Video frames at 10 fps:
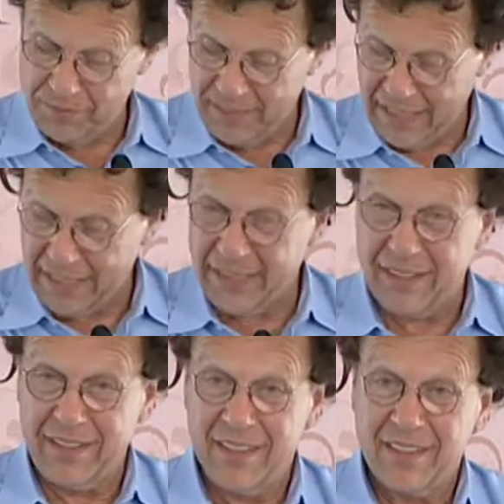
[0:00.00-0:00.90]
And
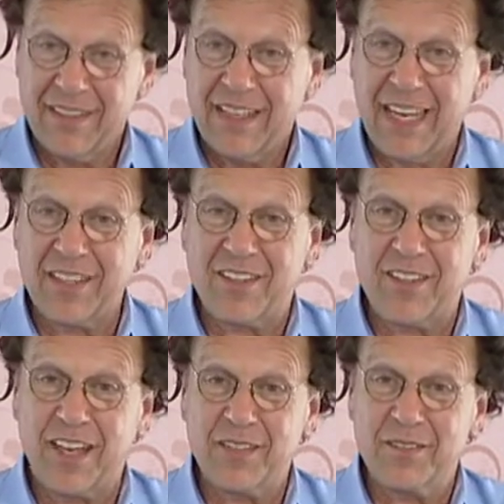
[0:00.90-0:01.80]
I
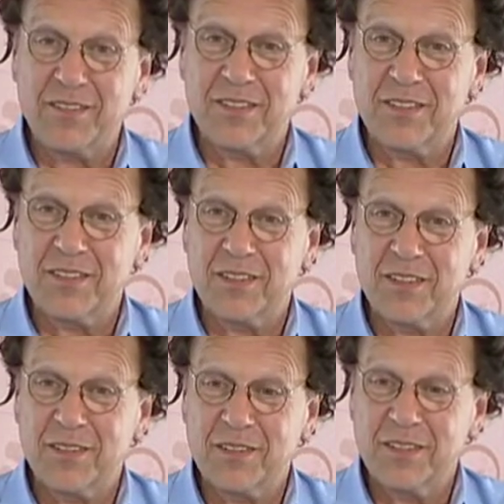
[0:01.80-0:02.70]
thought,
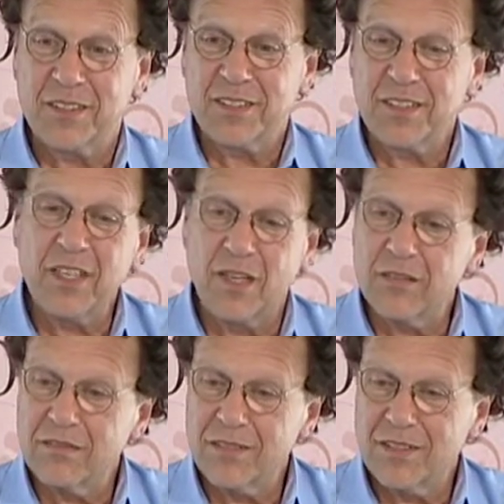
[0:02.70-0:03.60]
you know,
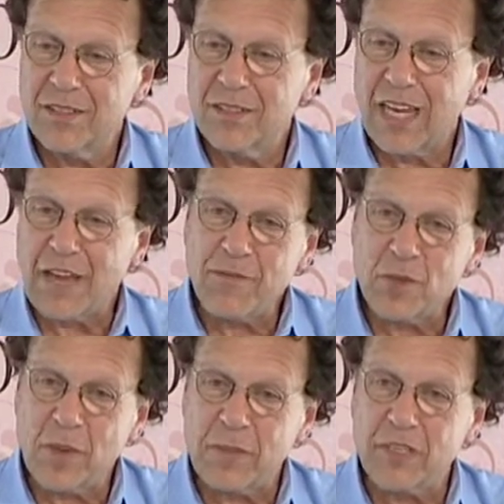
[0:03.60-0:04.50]
I feel
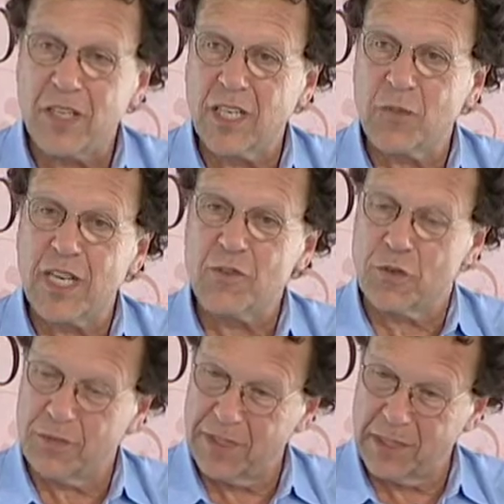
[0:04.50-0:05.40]
about my dog the way
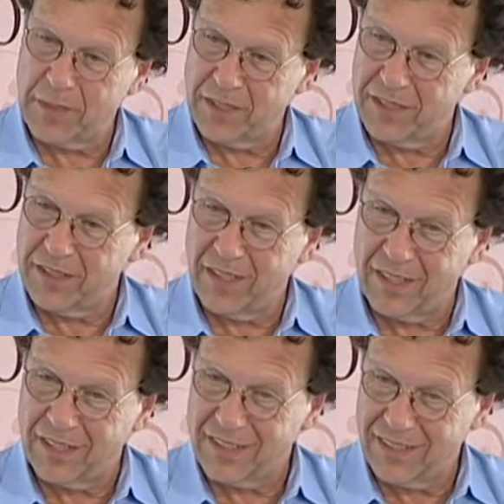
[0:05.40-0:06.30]
everyone feels about their
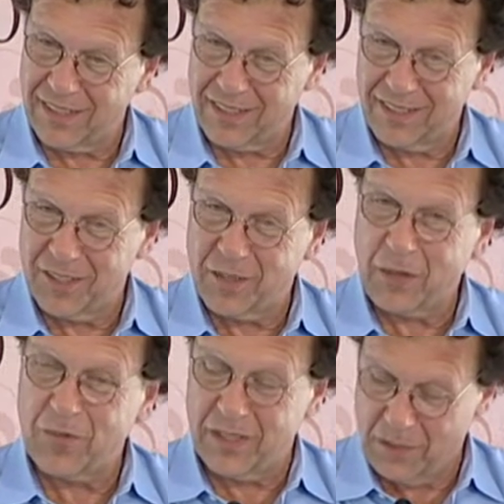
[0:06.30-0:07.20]
dog. It's like, you know, so I
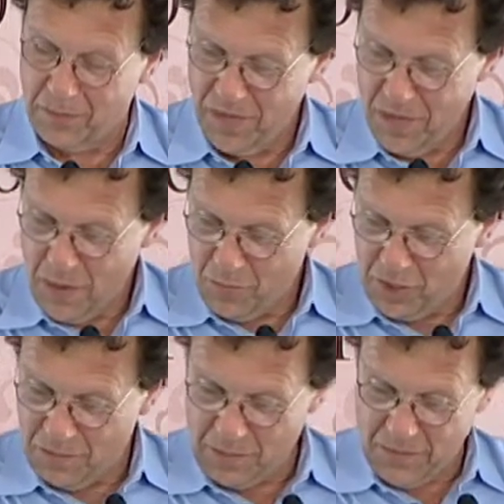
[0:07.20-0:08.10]
wanted to put
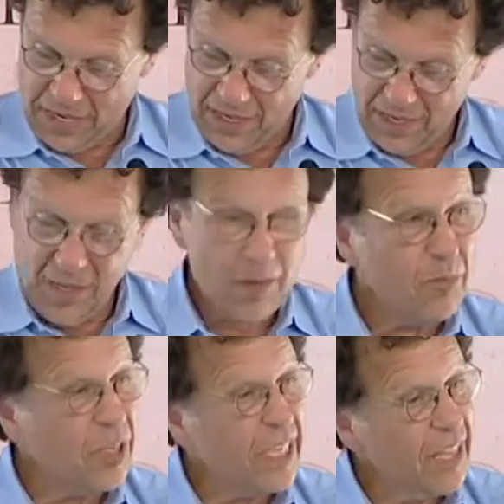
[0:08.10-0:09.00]
him in my
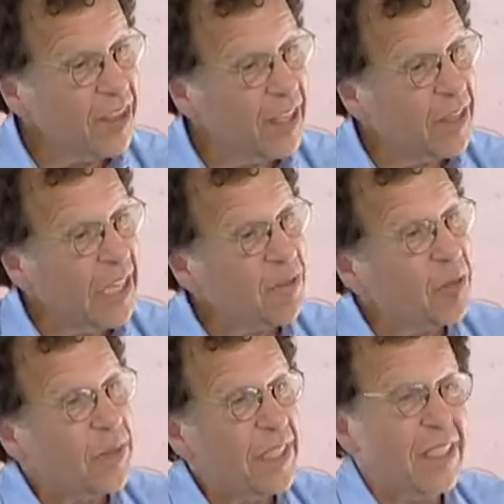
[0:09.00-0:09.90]
book, and I thought that
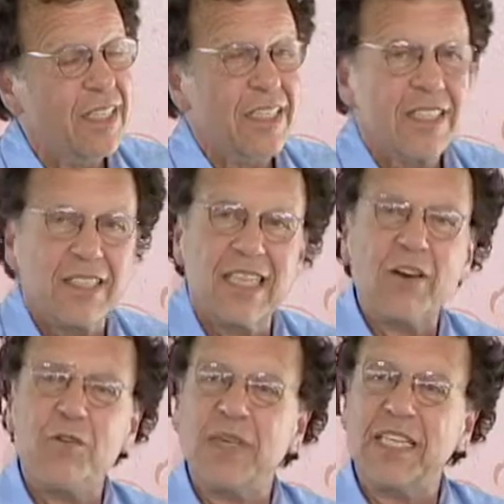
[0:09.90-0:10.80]
would be, that
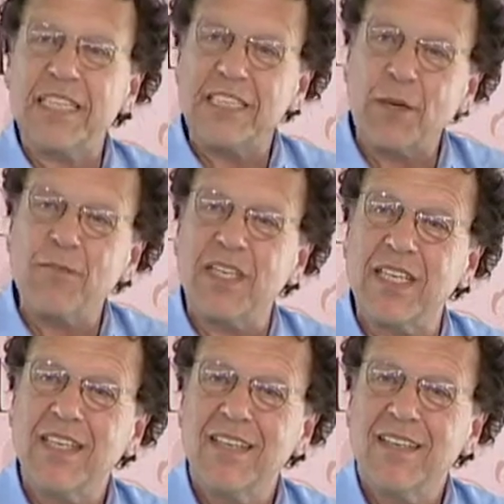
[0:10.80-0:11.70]
would be at least
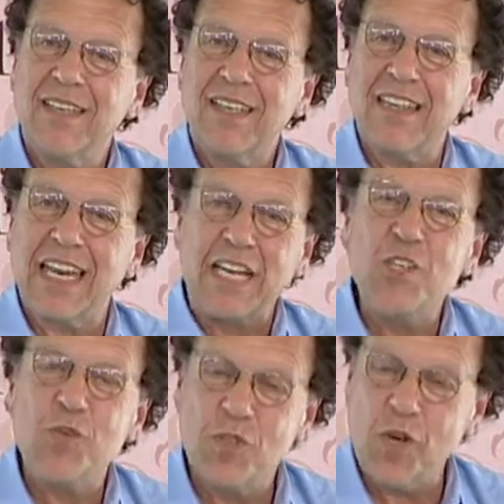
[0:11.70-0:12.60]
something that I
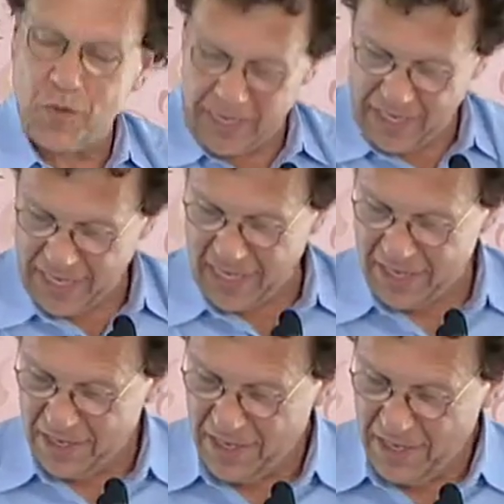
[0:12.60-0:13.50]
knew going in.